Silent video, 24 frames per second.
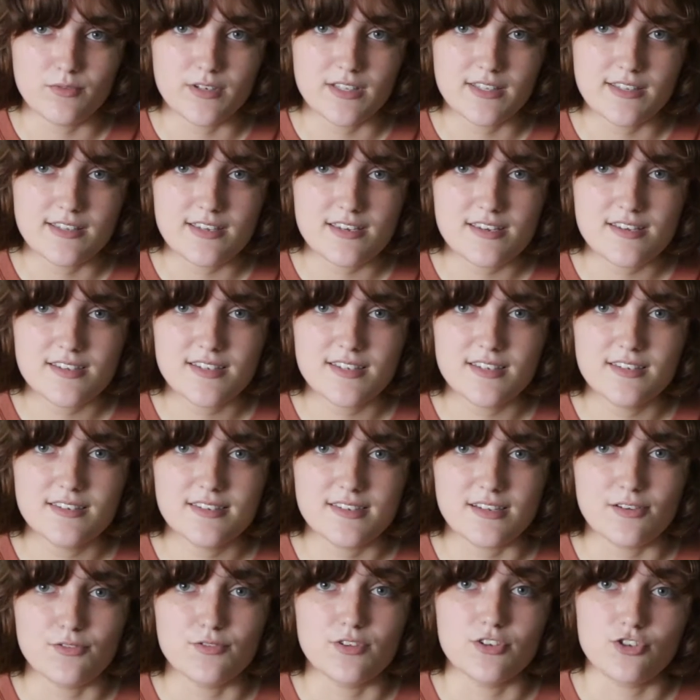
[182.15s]
with these,
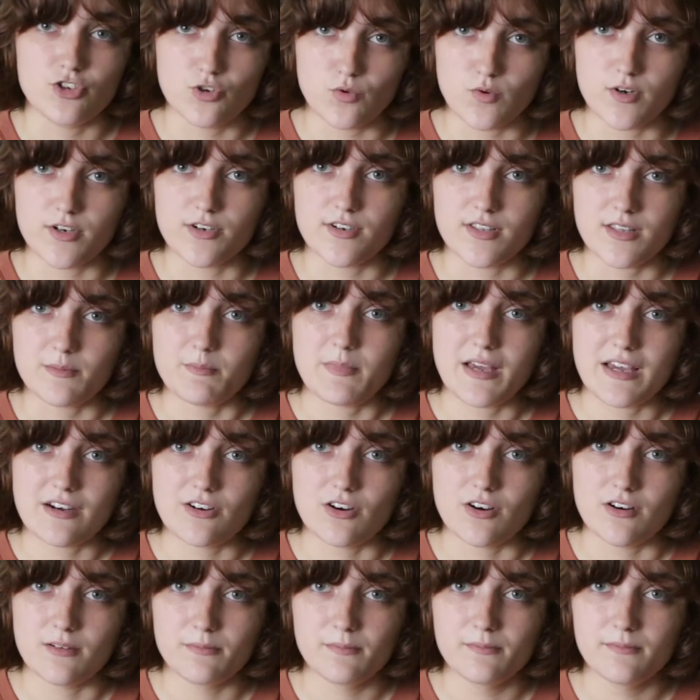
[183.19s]
so the shorter the
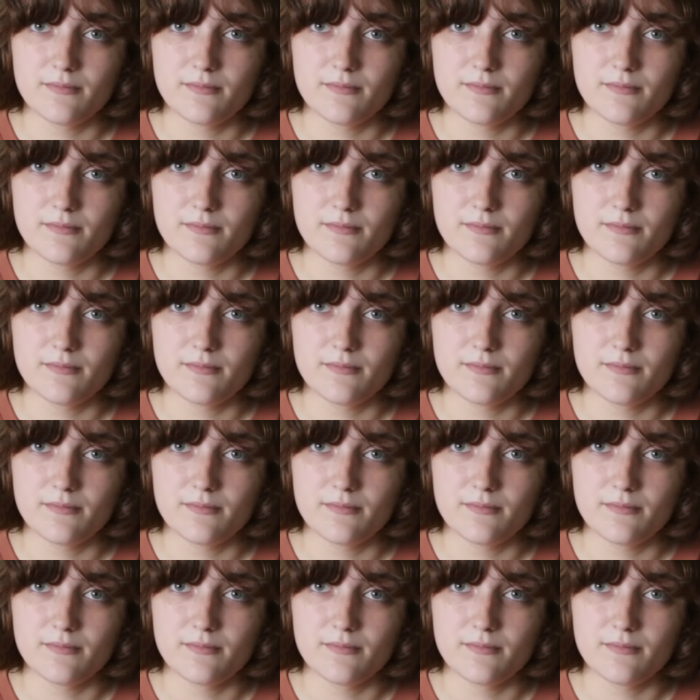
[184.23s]
better.